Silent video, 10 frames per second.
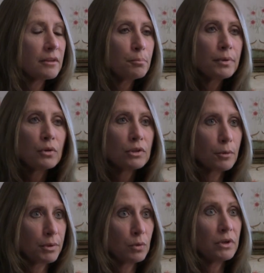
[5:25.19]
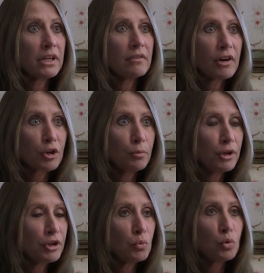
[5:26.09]
the buildup it would give our
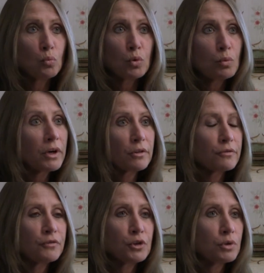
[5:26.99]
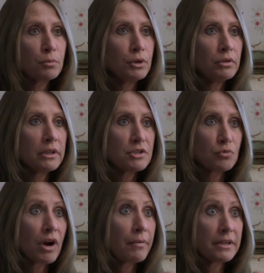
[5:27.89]
community. We're one of the few communities
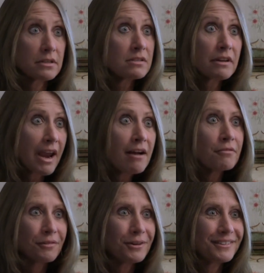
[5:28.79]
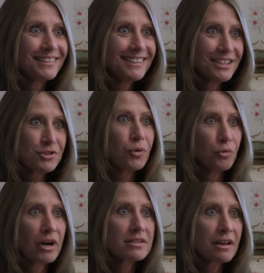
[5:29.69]
around that doesn't have its own
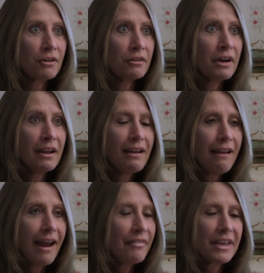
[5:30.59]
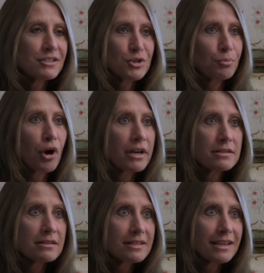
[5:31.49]
rec center. And that's
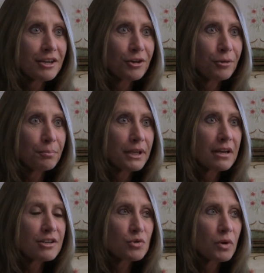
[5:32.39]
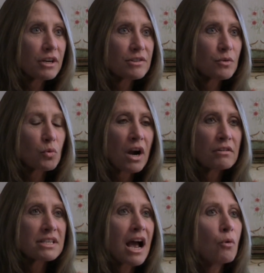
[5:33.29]
surprising to hear because
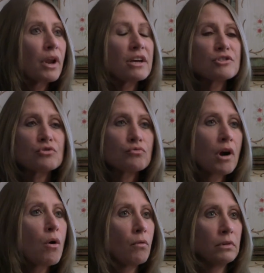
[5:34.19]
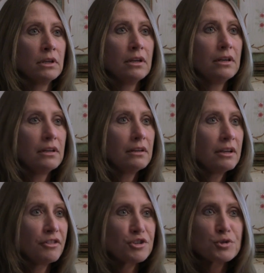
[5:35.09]
our town has grown
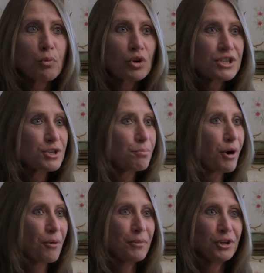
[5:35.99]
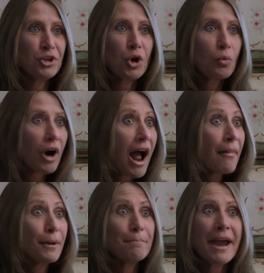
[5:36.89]
in the sports department. You know, we're
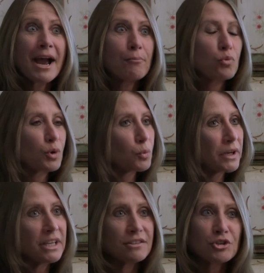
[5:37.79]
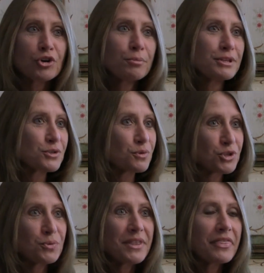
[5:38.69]
on the map, we're winning tournaments, we're
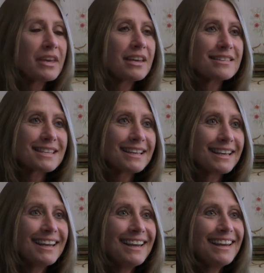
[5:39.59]
doing things, and